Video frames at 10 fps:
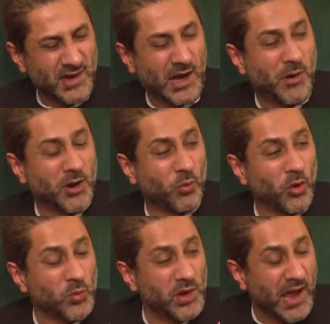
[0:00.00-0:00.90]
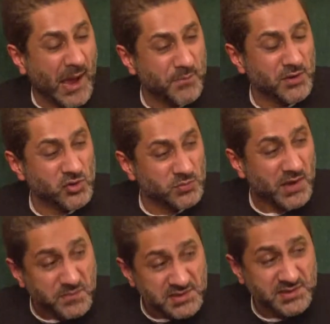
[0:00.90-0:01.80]
about what will happen to
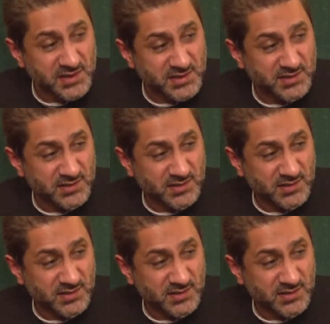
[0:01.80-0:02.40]
my business.